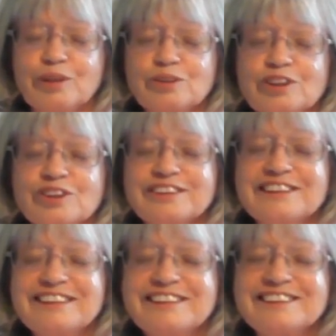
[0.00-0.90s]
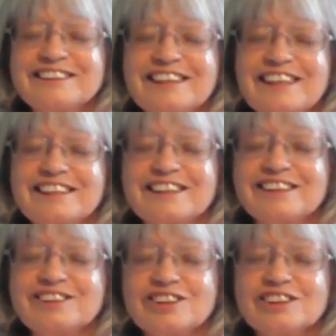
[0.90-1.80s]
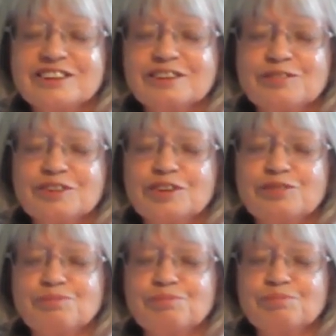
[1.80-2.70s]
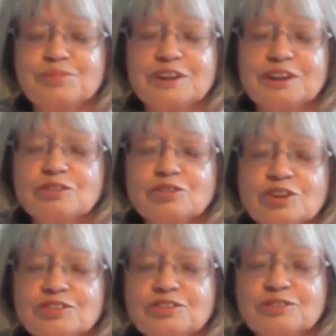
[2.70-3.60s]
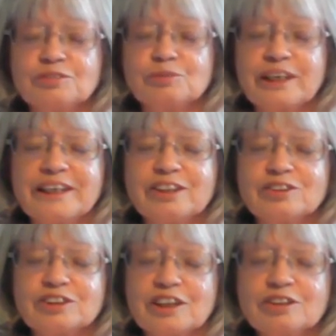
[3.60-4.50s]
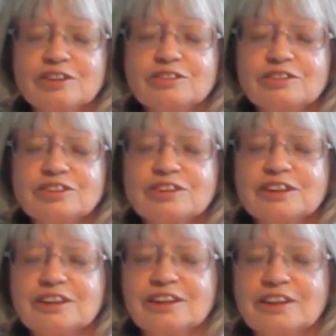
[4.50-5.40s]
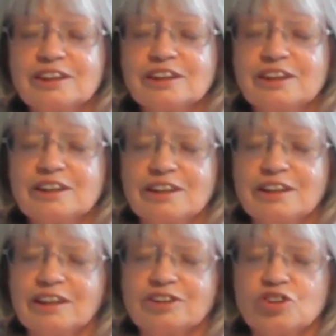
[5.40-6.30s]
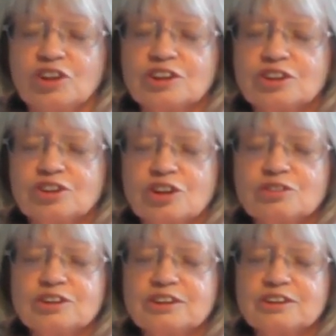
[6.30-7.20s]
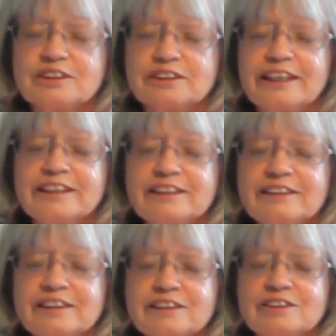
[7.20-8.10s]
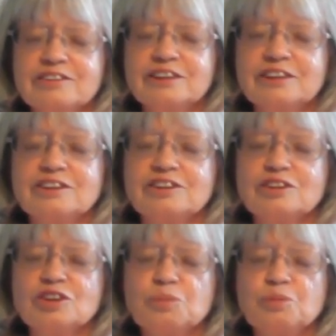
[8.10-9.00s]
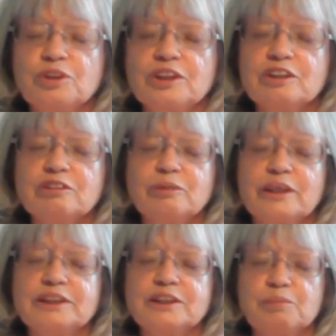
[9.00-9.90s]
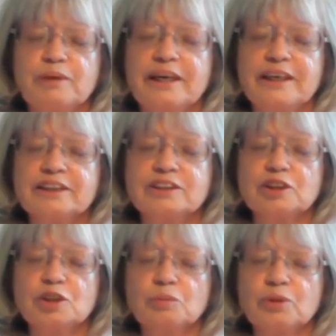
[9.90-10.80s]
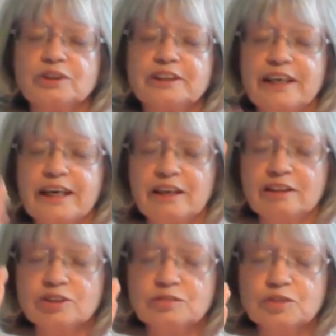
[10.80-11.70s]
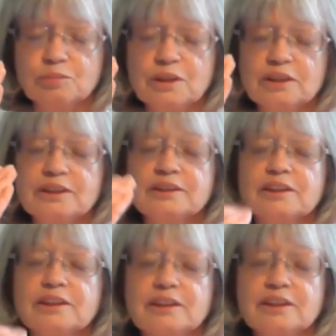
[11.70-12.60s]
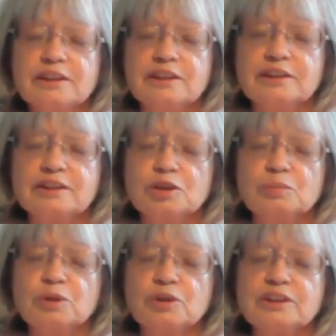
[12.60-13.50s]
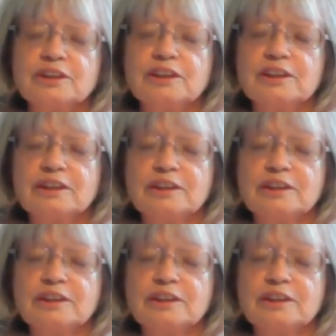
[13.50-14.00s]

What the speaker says: Wiggle your knees together, just your toes wiggling your toes. Shrug your shoulders, anything that you need to do to bring your awareness back into your body, out of the mind, into the body,